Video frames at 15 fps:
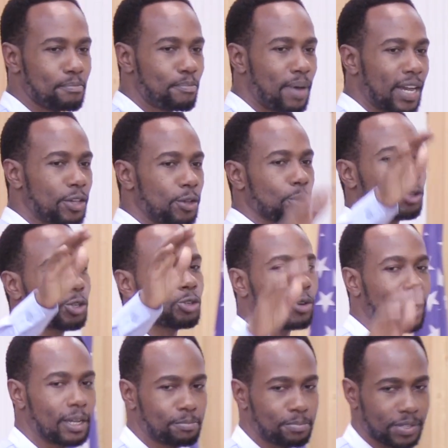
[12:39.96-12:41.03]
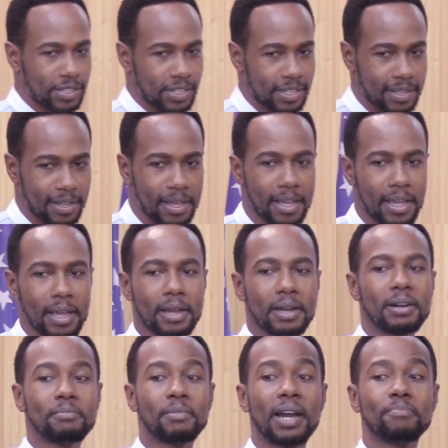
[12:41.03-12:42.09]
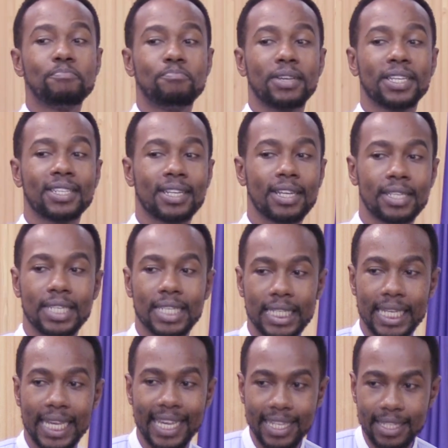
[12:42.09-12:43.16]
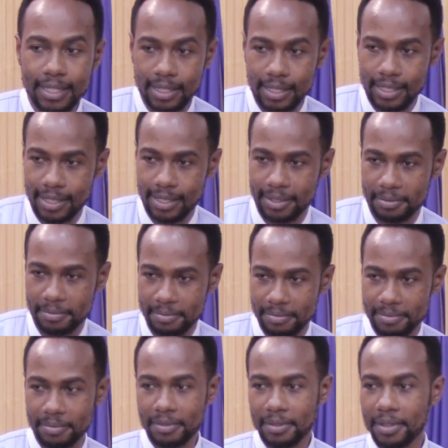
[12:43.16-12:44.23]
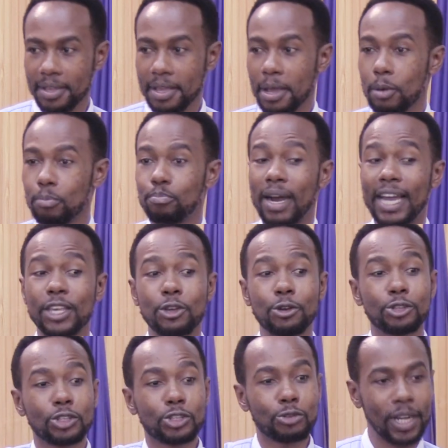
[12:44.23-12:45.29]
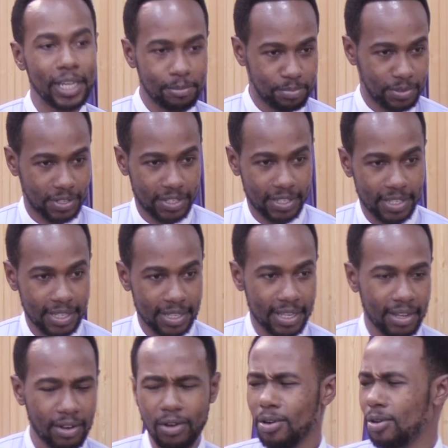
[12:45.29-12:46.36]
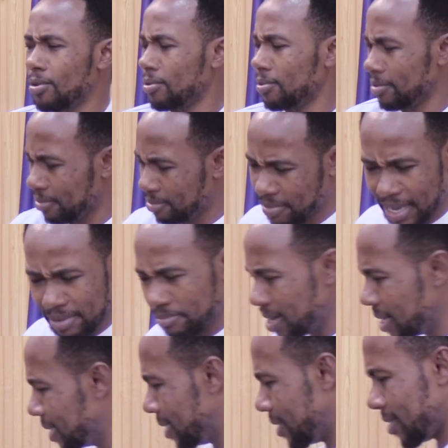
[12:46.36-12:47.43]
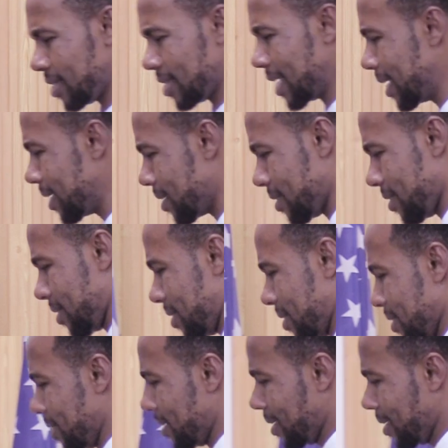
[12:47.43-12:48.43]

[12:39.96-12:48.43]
By your stripes my business is healed. By your stripes, oh, my marriage is healed.